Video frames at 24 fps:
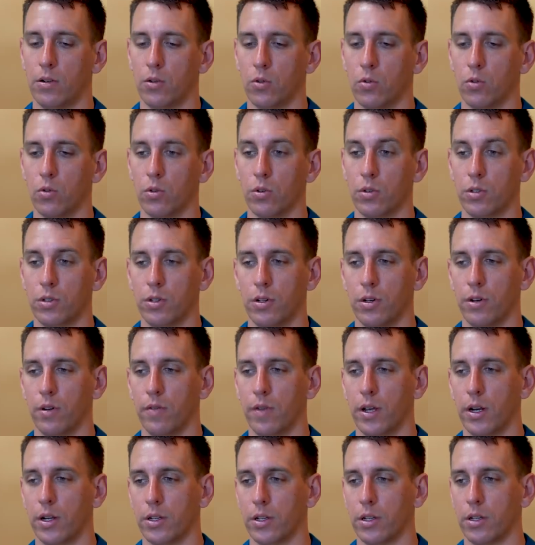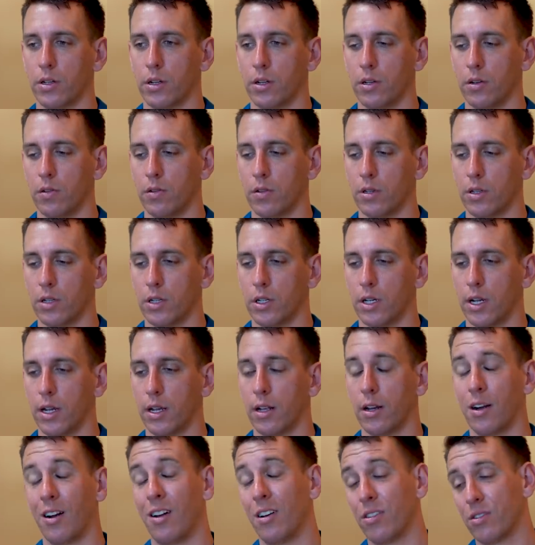tools to your advantage that you can use in the J.
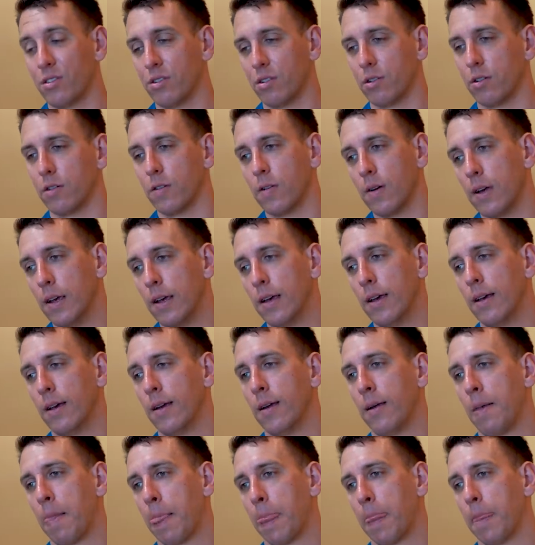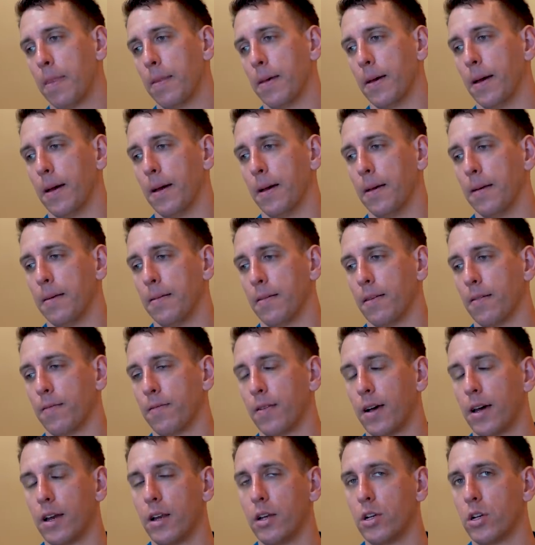And also, the
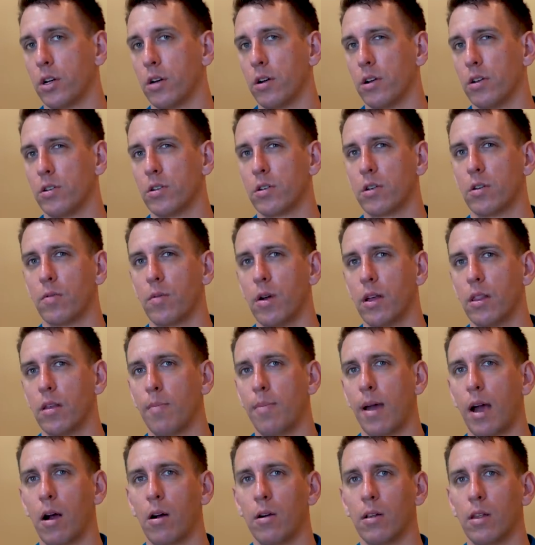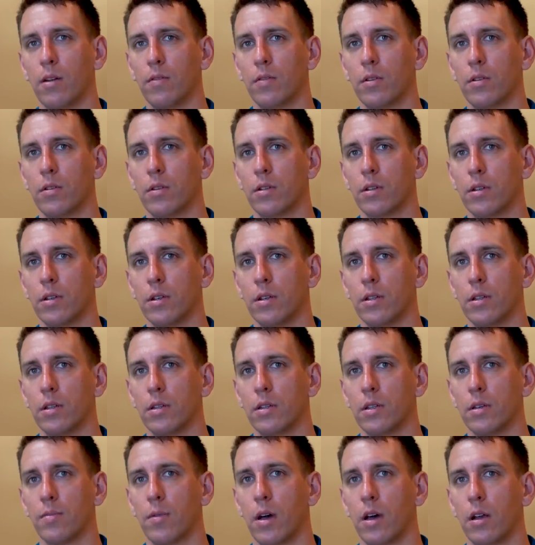flight engineer used to run the power levers in the
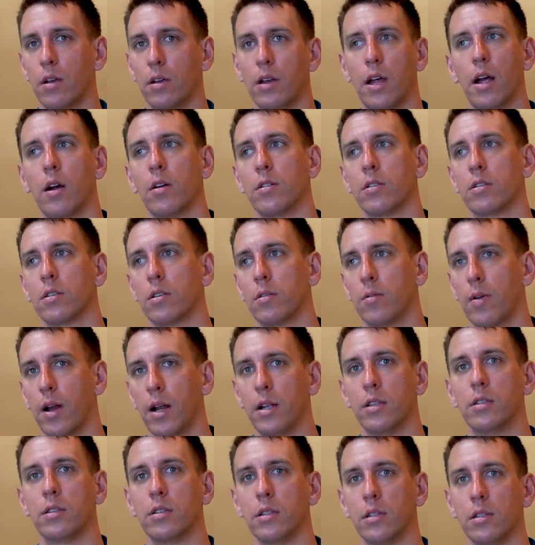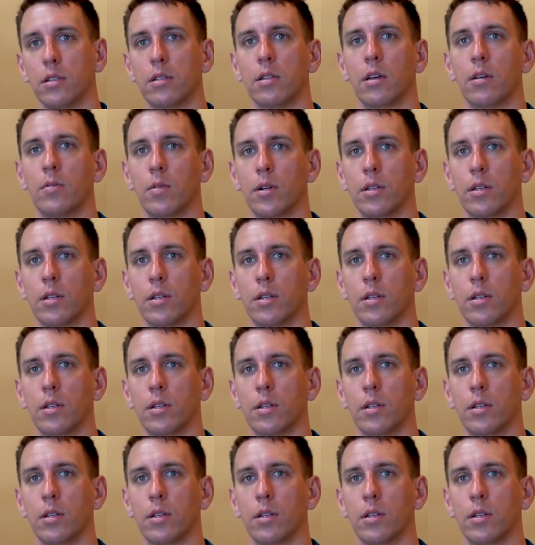T model. Now it's the right seat that